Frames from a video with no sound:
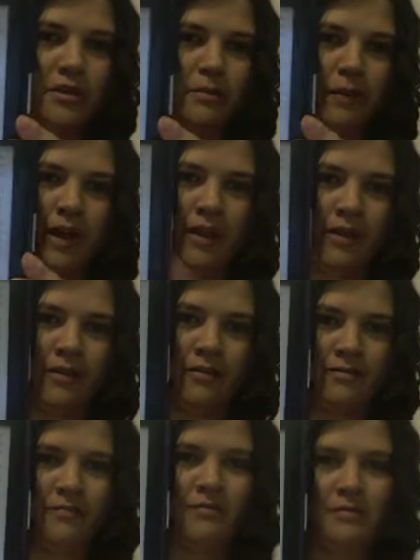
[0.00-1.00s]
it back,
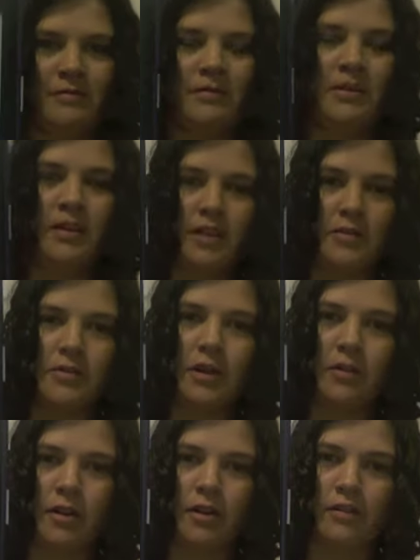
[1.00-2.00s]
it's right
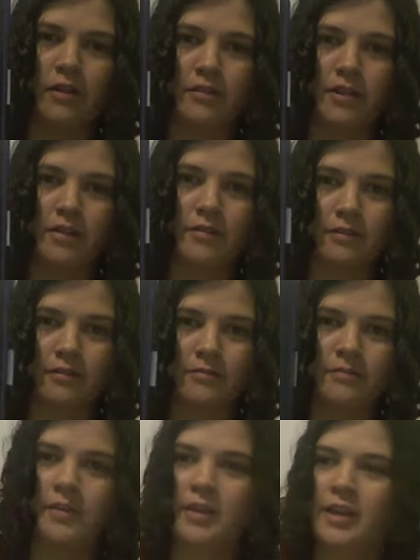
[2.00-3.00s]
where you left off.
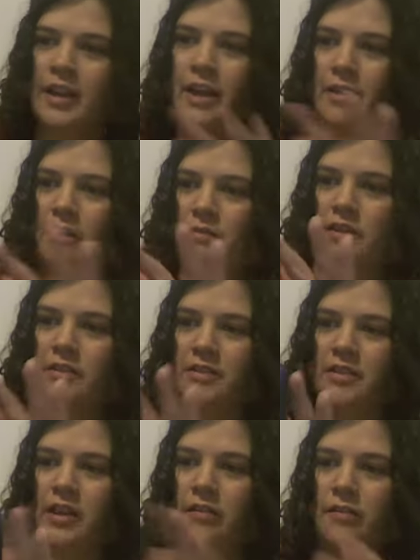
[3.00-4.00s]
And they fixed the
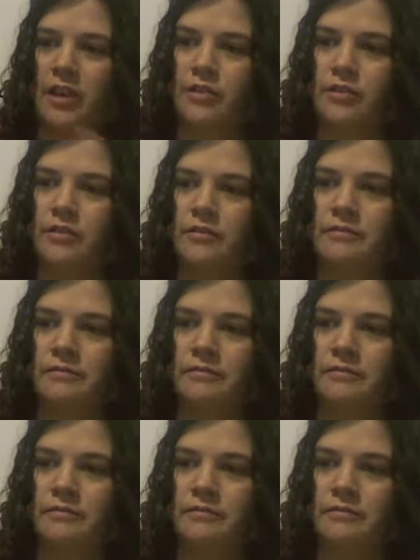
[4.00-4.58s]
navigation.